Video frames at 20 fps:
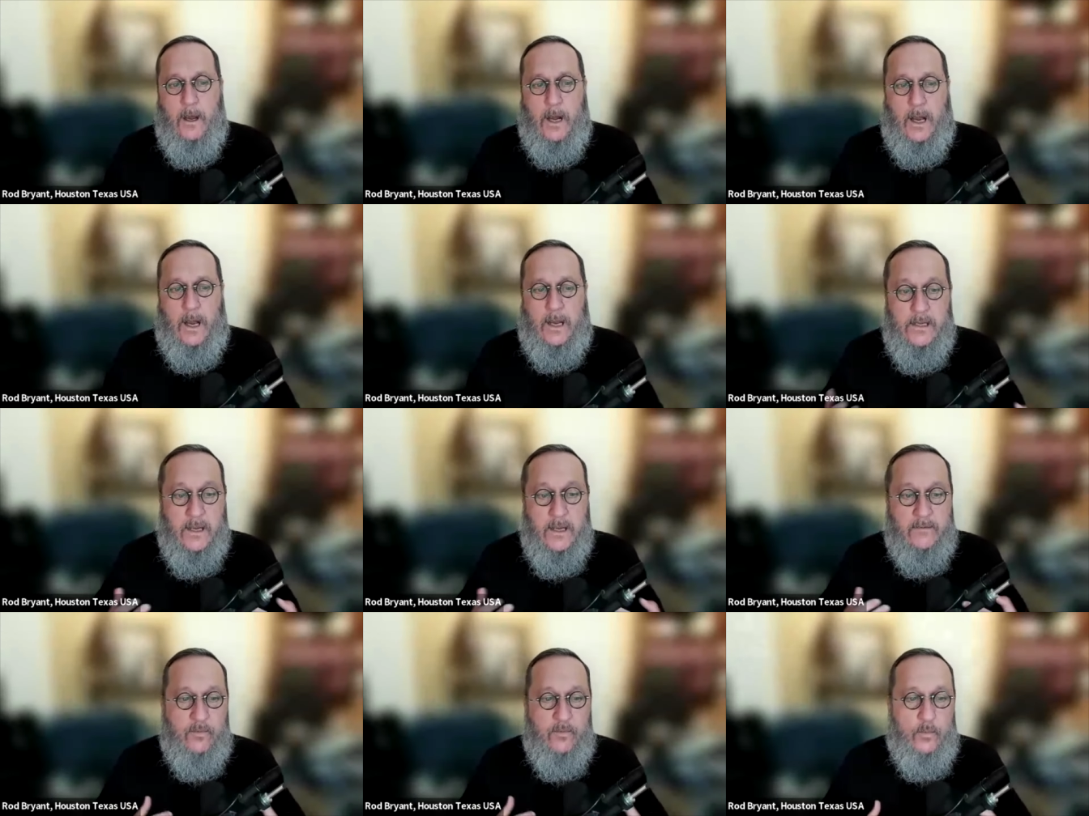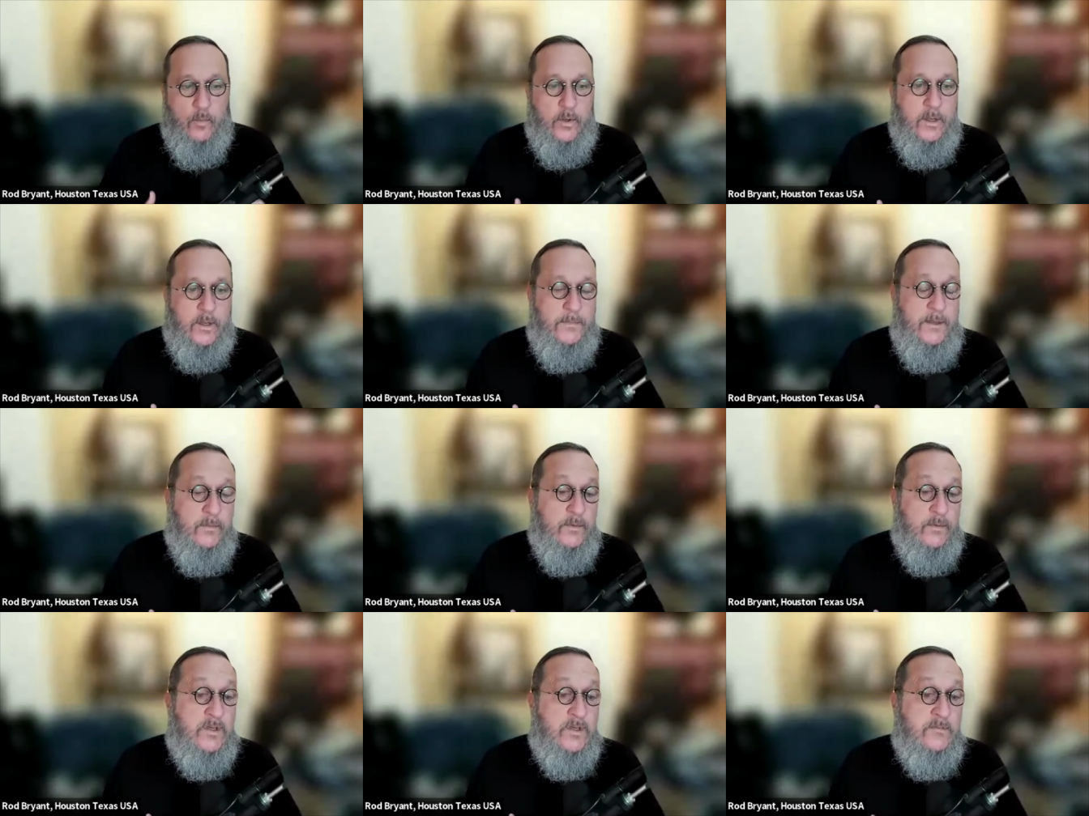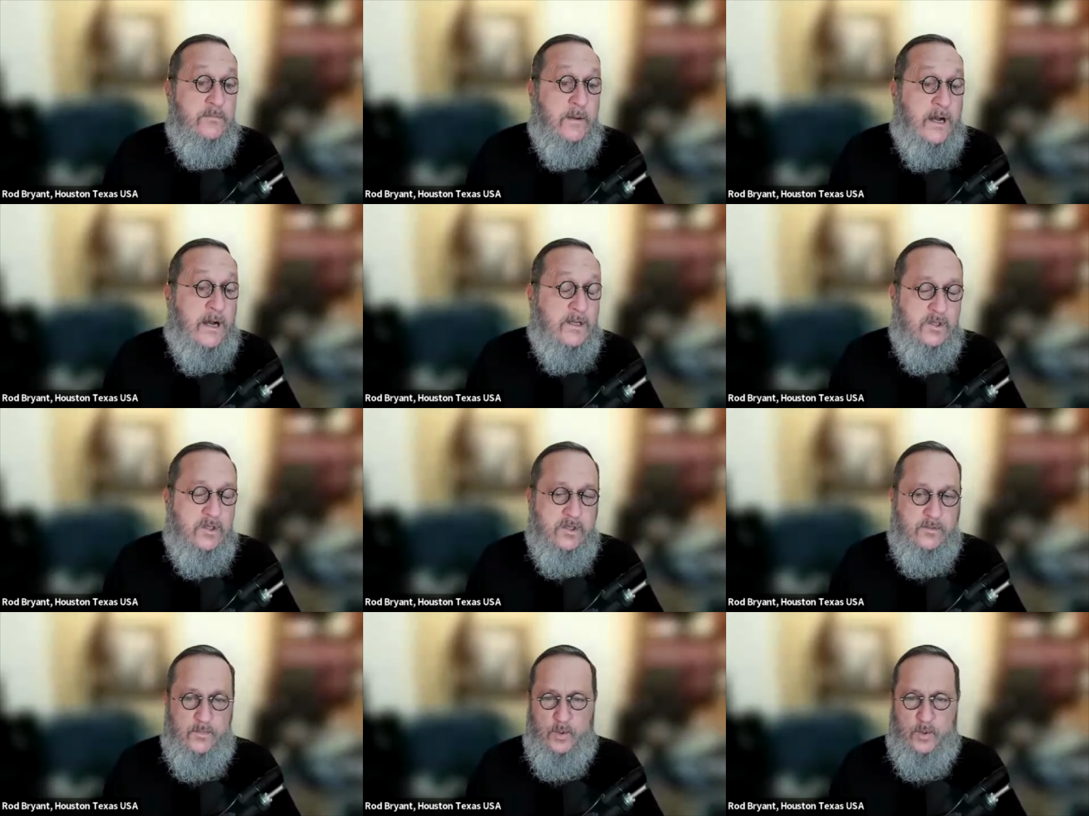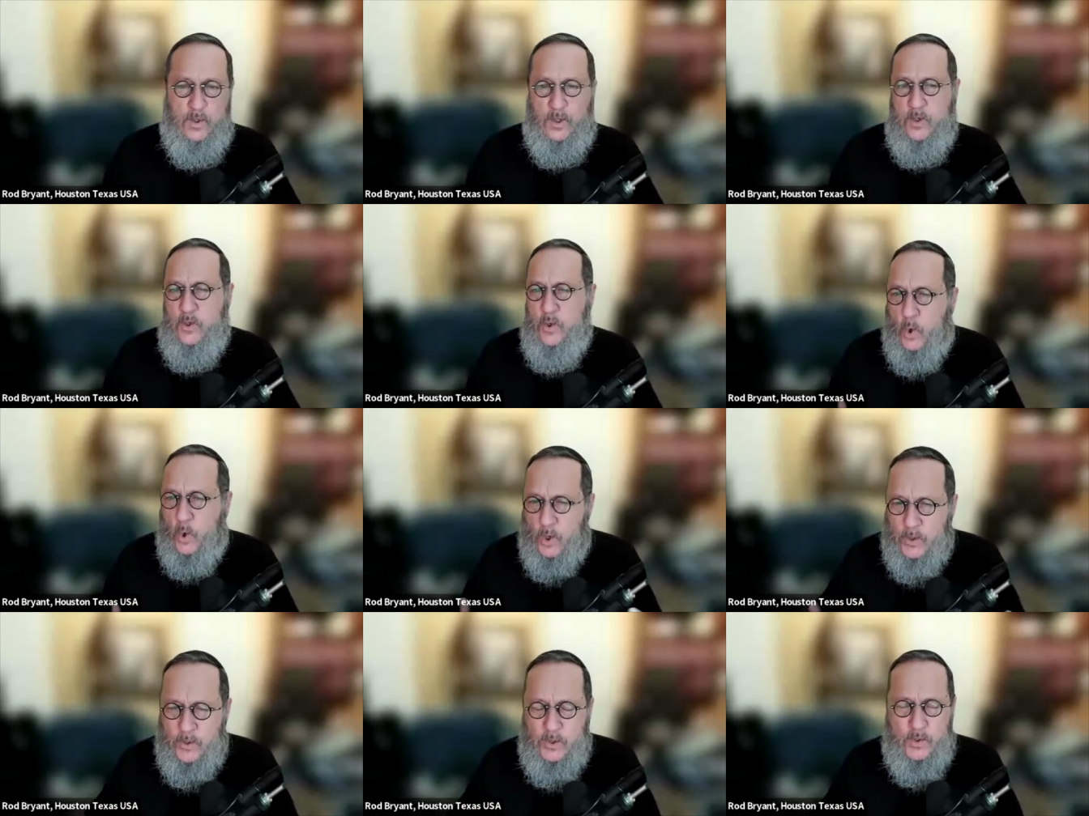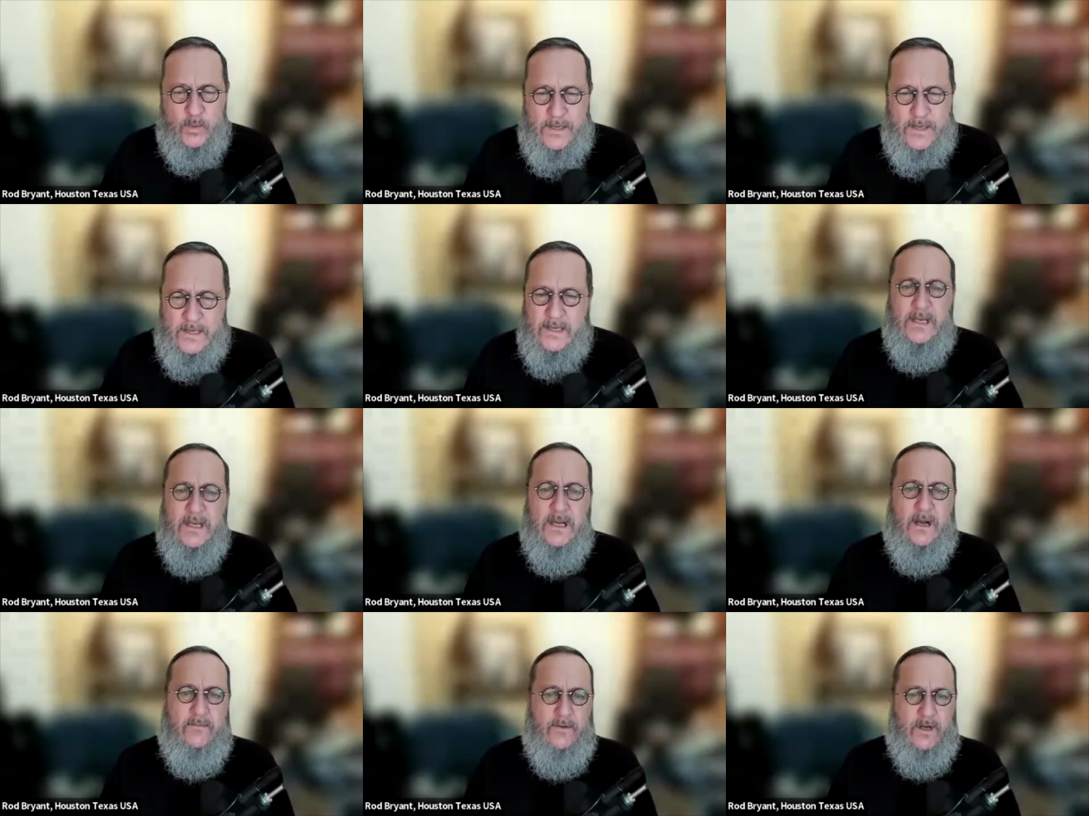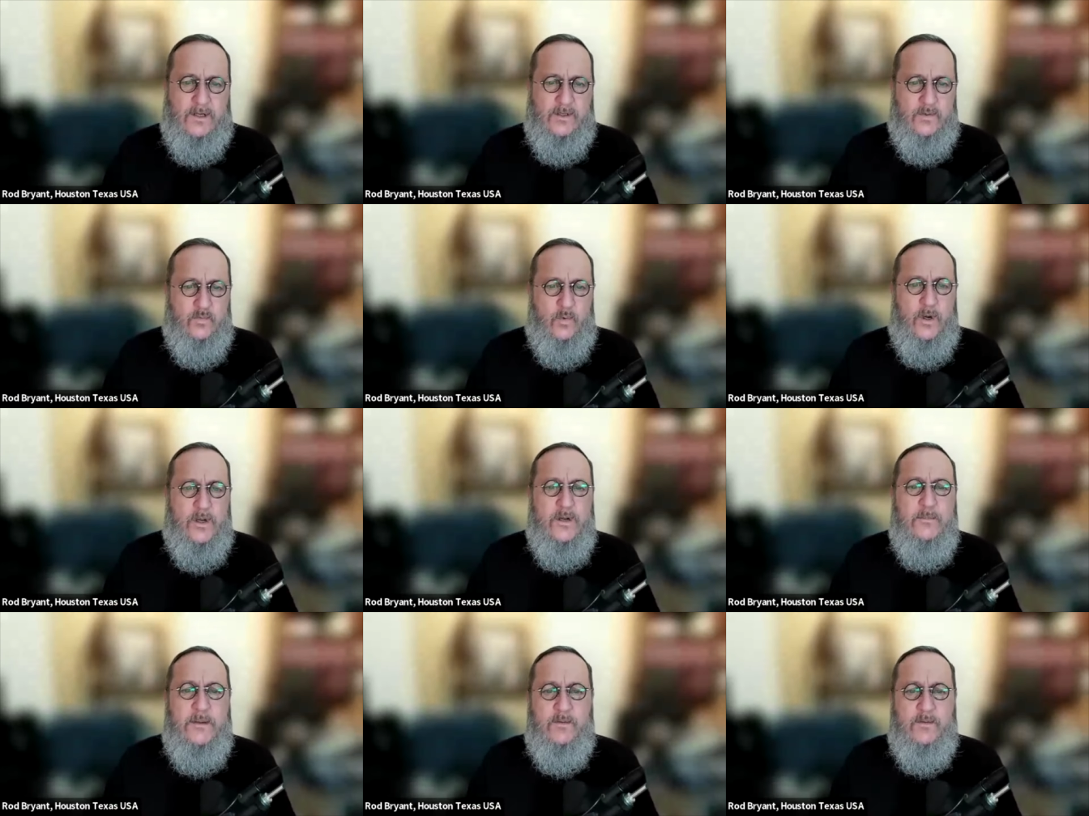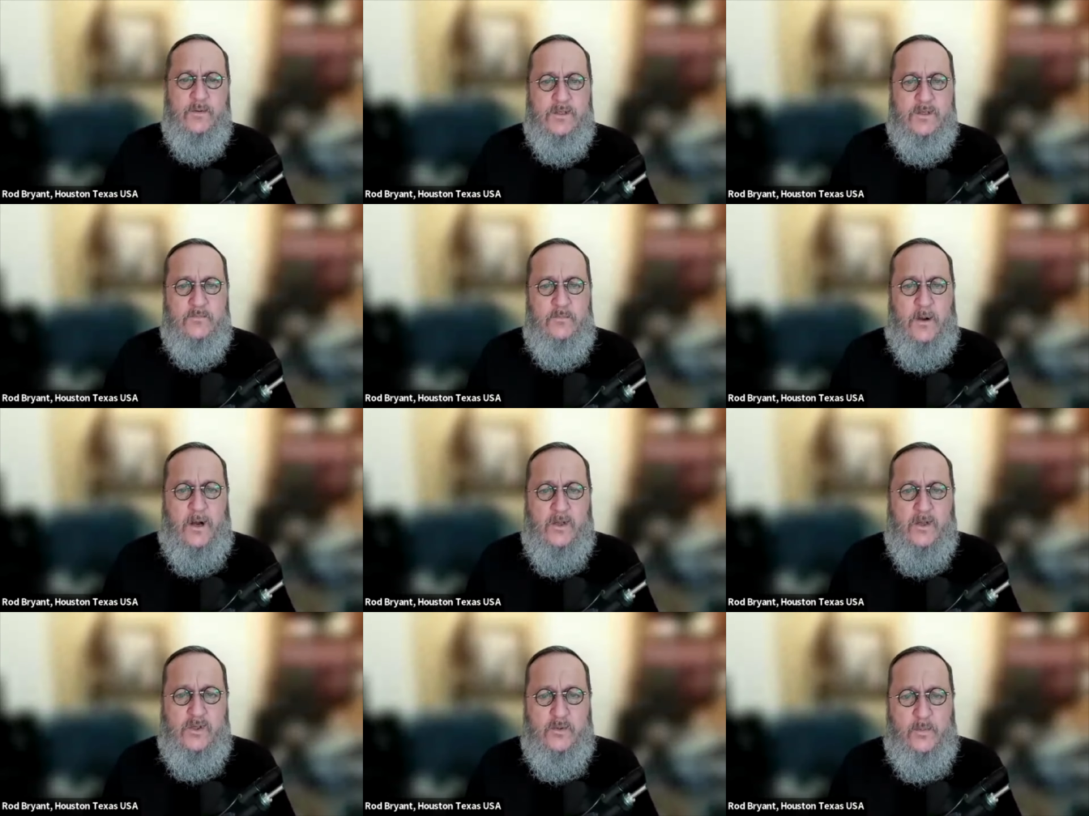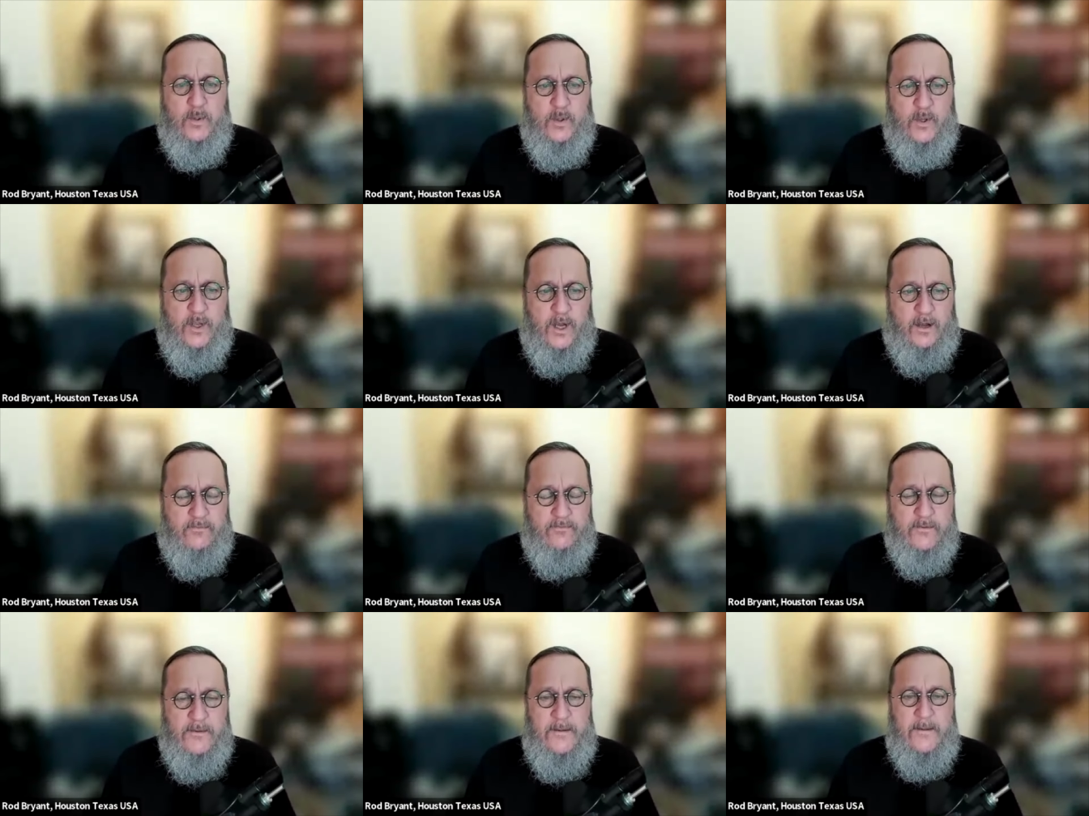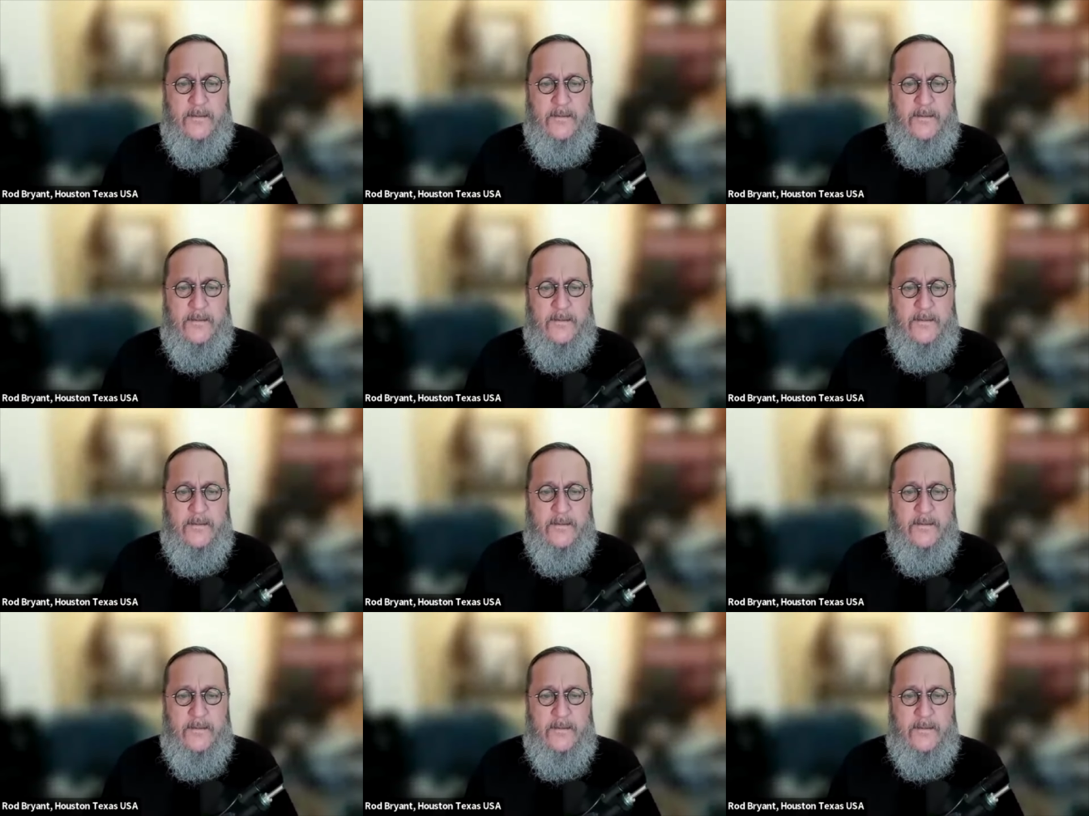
I never want to be responsible, and nor do any of us want to be responsible enough